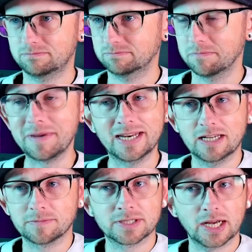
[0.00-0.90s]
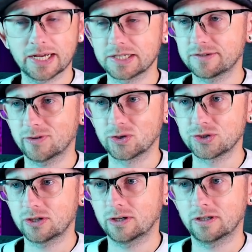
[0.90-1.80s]
medium-sized first
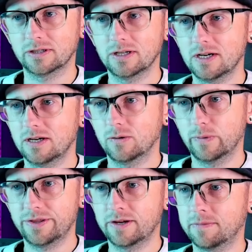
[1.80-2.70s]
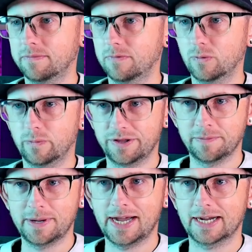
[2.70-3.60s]
turn, rhythm
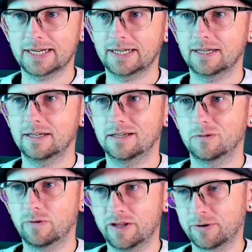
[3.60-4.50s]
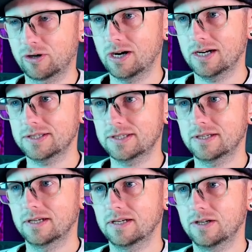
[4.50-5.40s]
back, rhythm across,
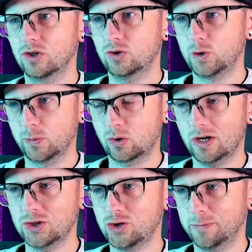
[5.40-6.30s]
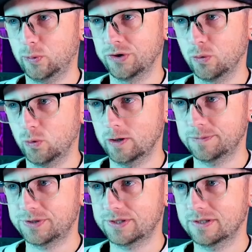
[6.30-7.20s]
Supercross triple into
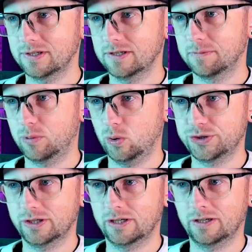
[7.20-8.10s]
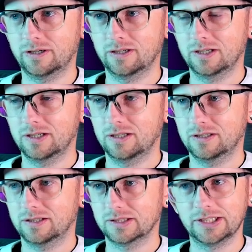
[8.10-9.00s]
whoops, bull turn,
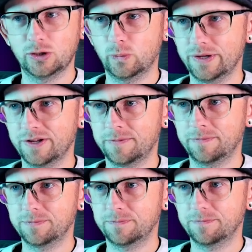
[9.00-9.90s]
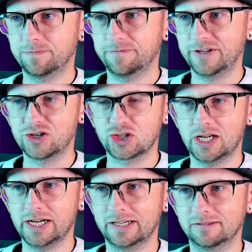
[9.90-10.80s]
little rhythm, finish
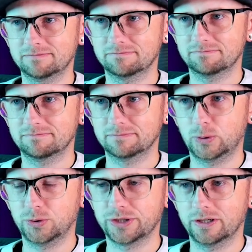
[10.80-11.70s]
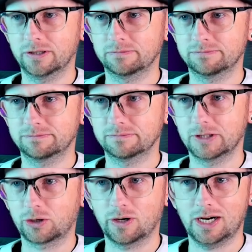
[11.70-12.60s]
line, bull turn,
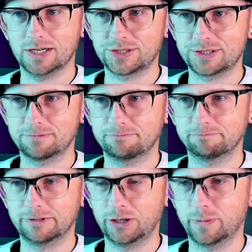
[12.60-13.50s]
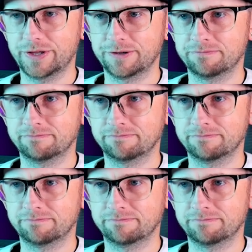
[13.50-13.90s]
across, little rhythm,